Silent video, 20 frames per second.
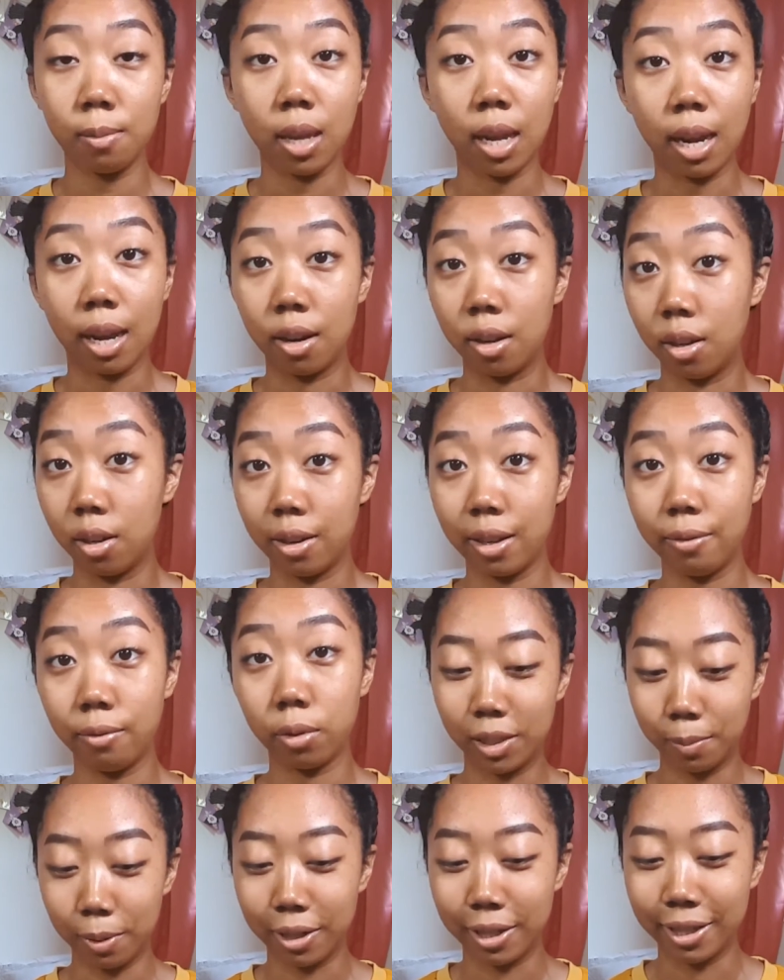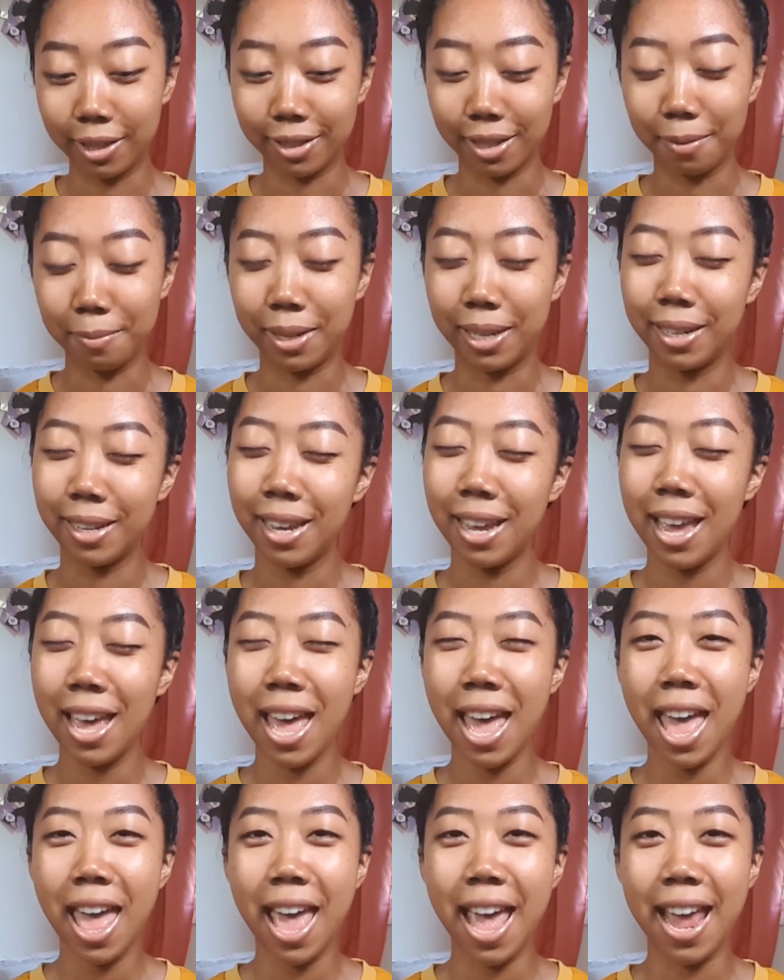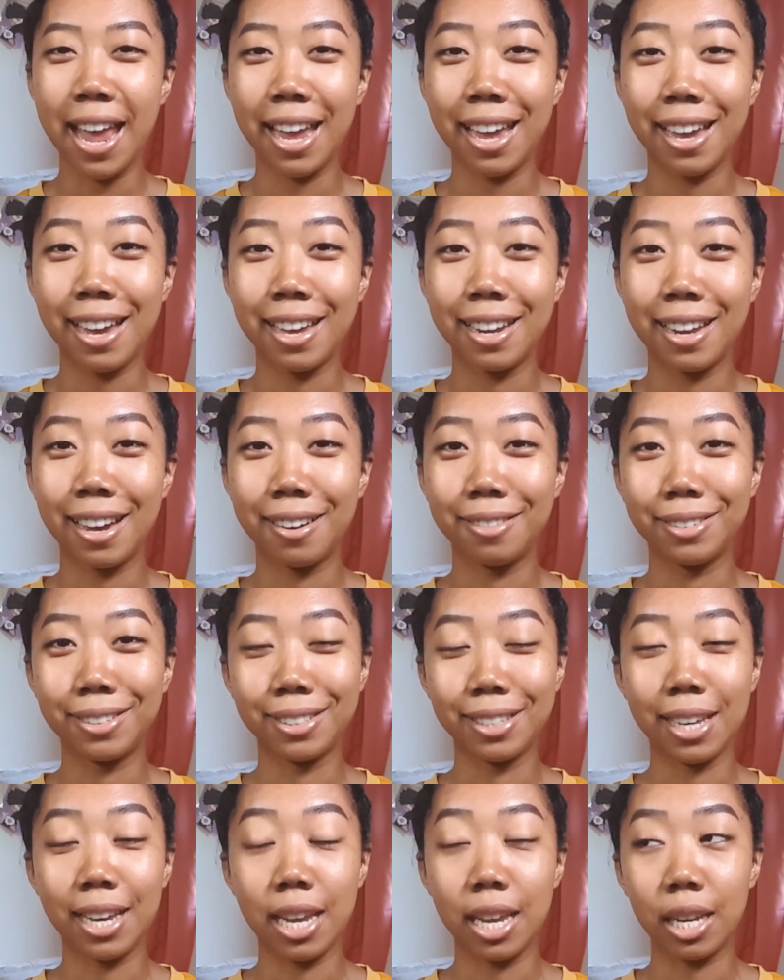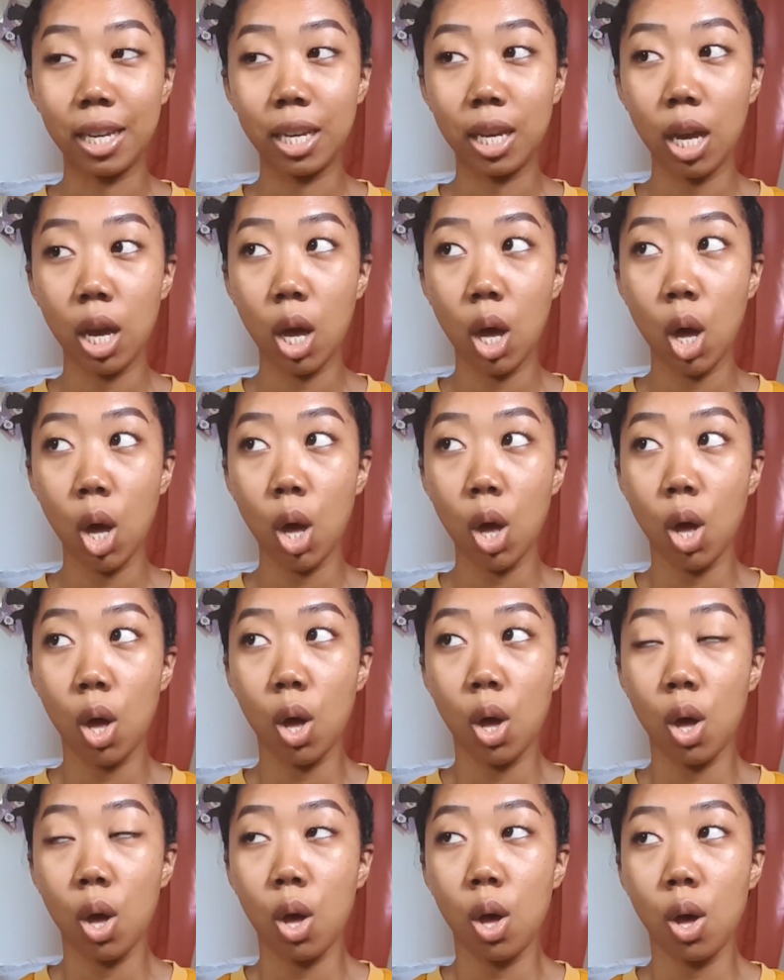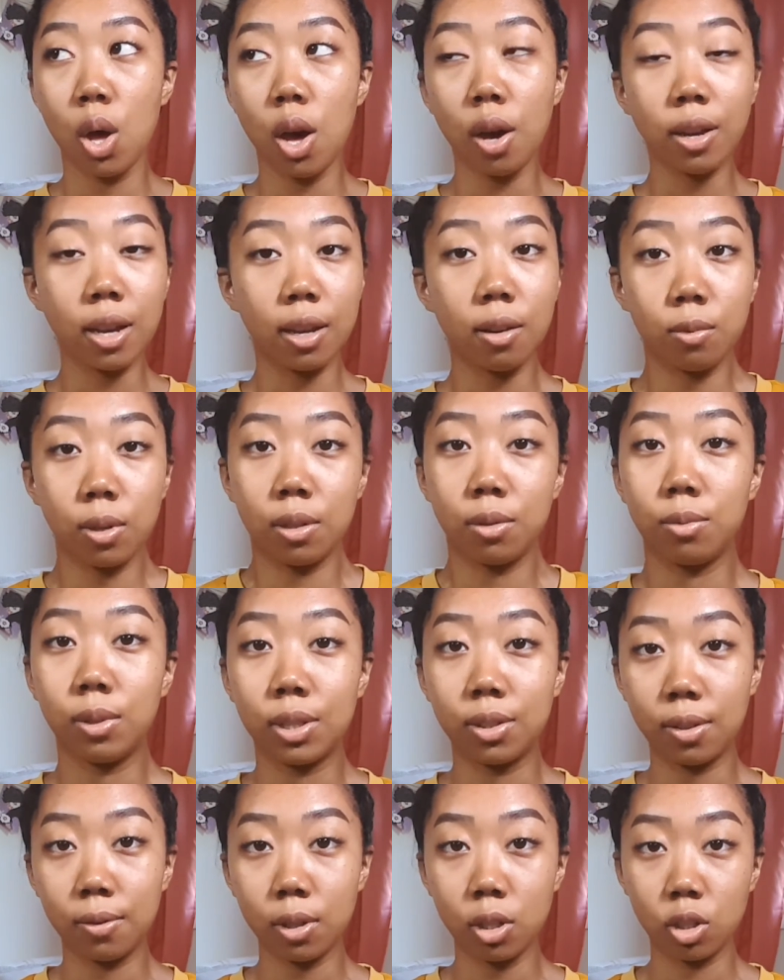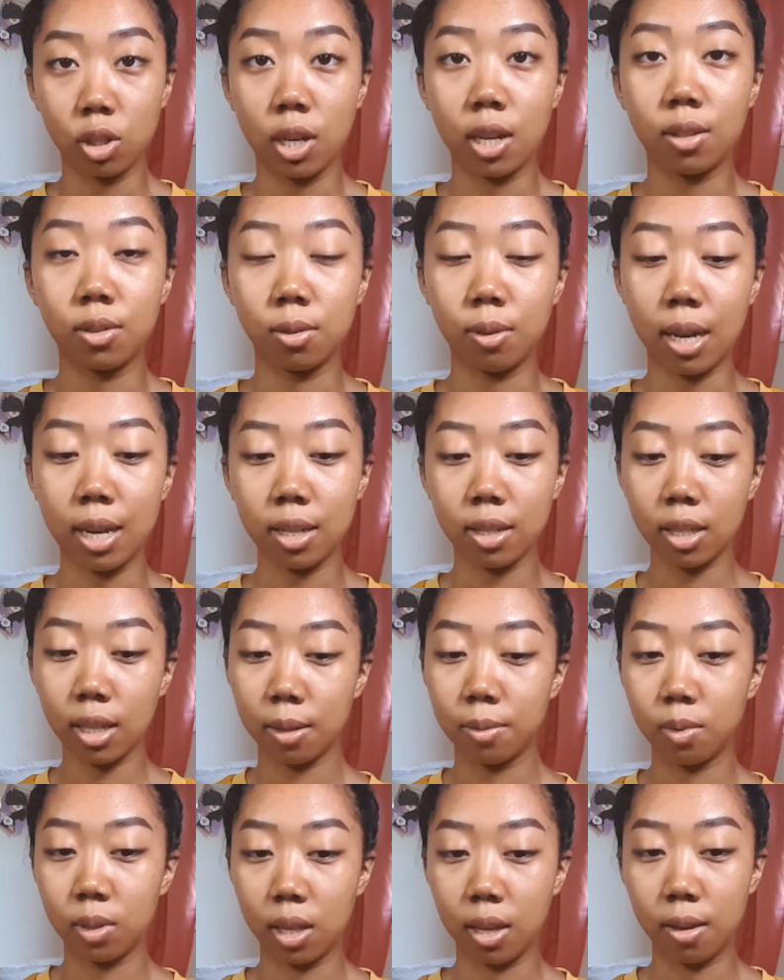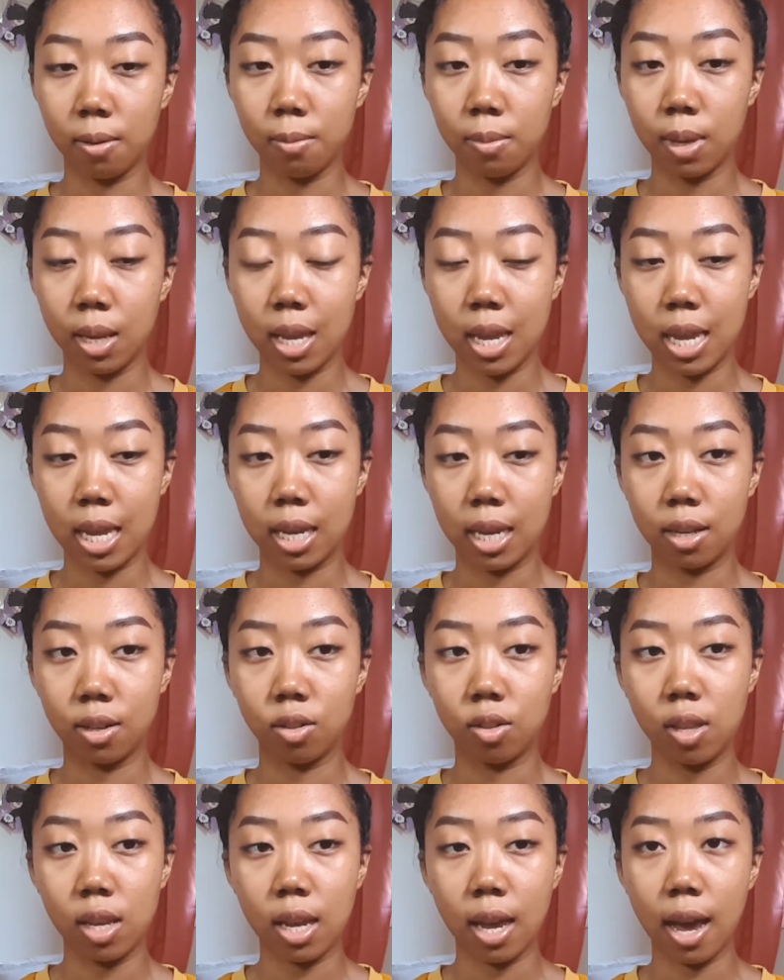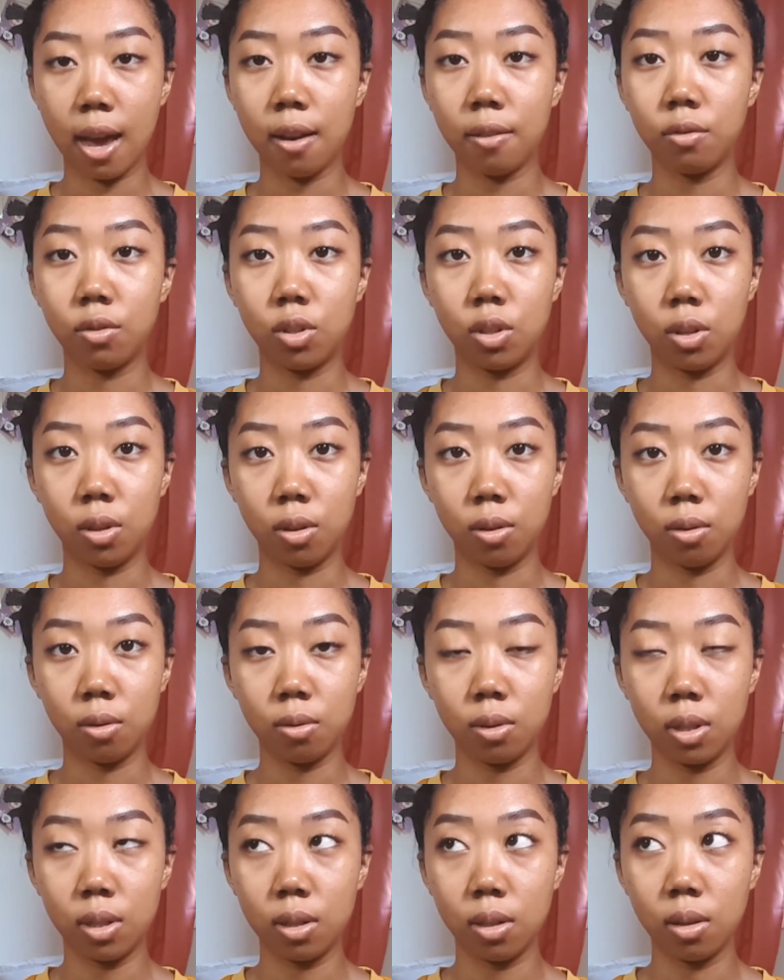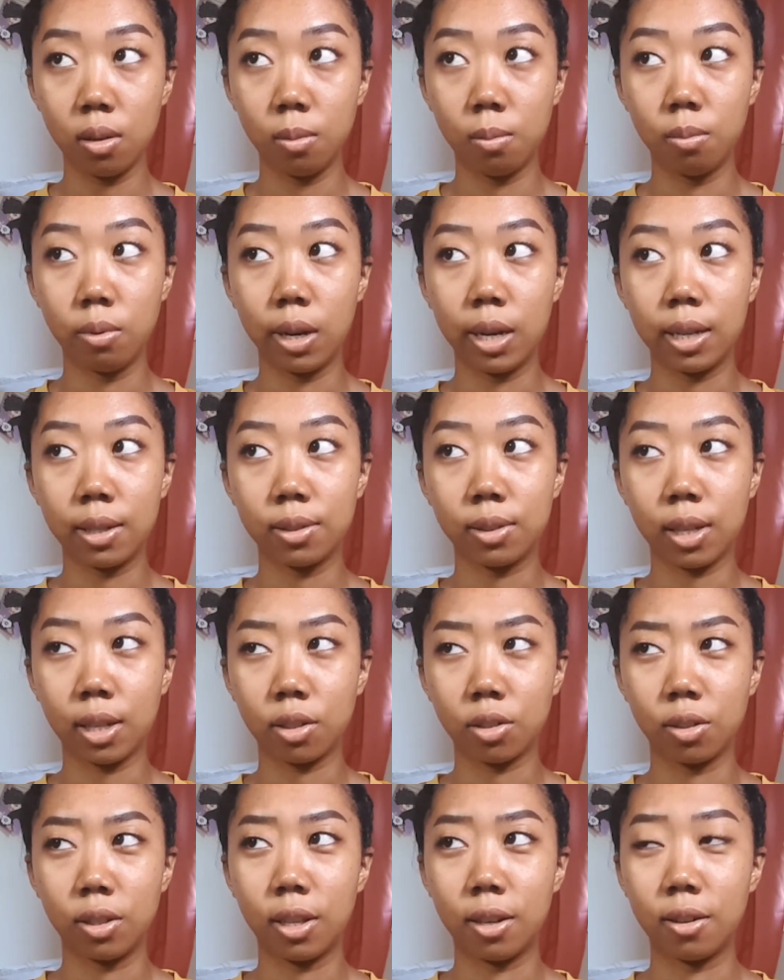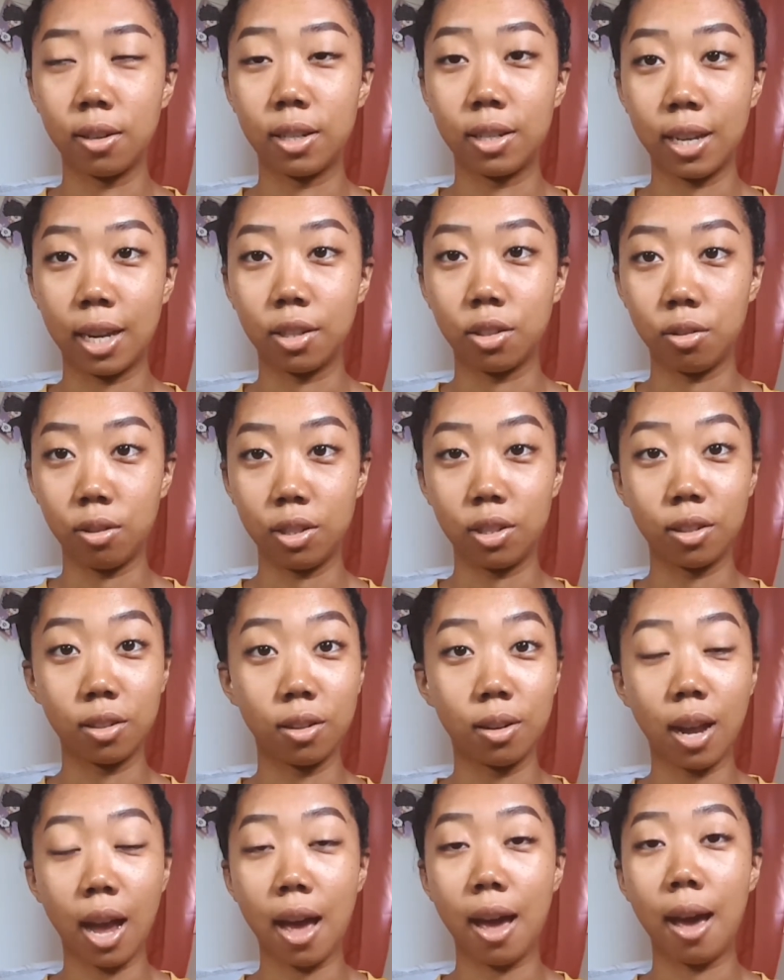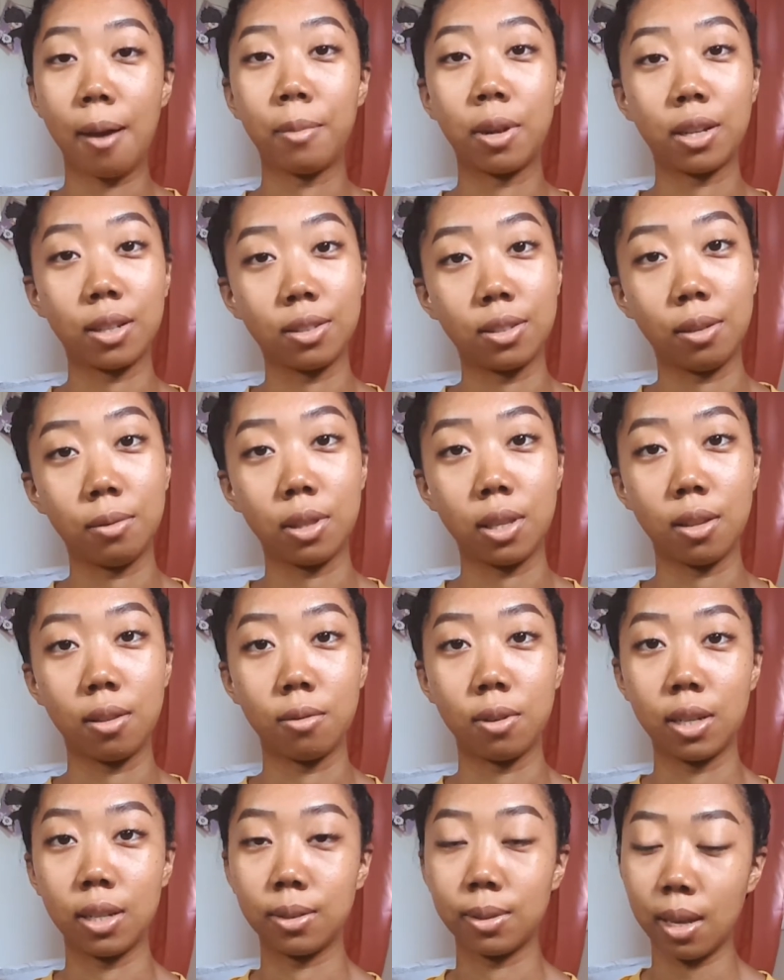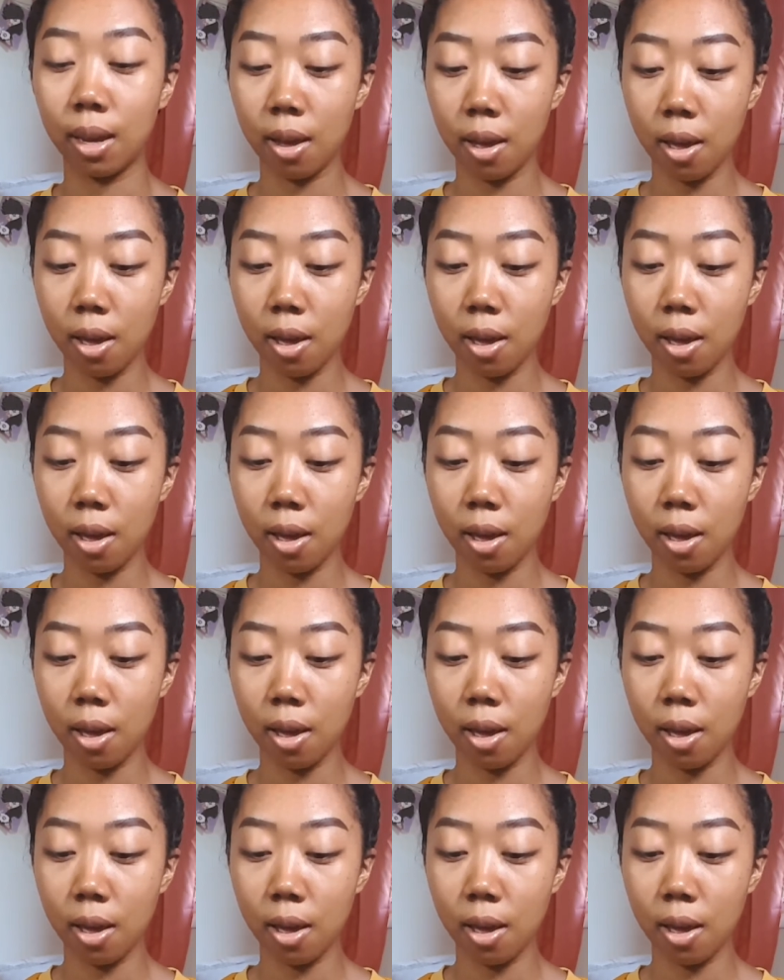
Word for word: that had a good experience, I mean. And I was like, okay, well, let's give it a shot. So I DM'd them, and they have two brands actually that are attached to each other. I'm not gonna say what the other one is,